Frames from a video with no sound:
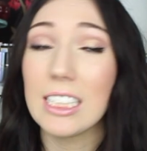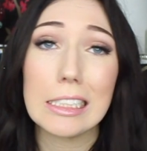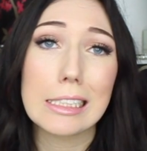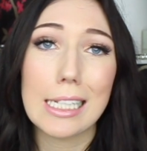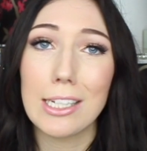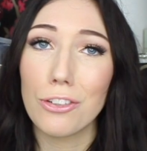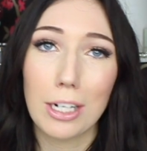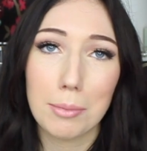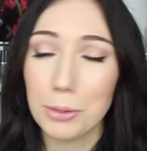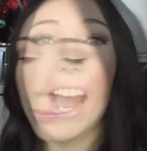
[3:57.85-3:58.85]
This is
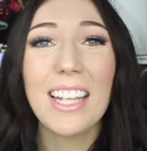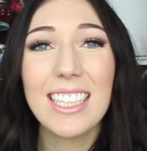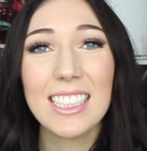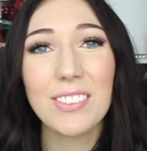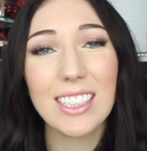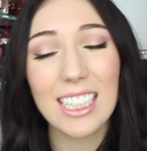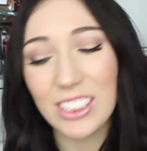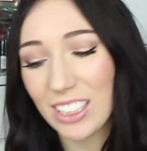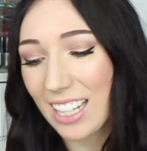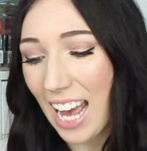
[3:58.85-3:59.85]
incredible. And the last
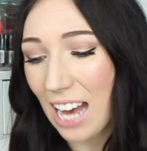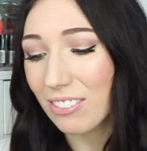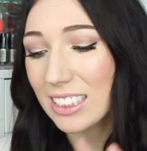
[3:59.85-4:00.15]
foundation I have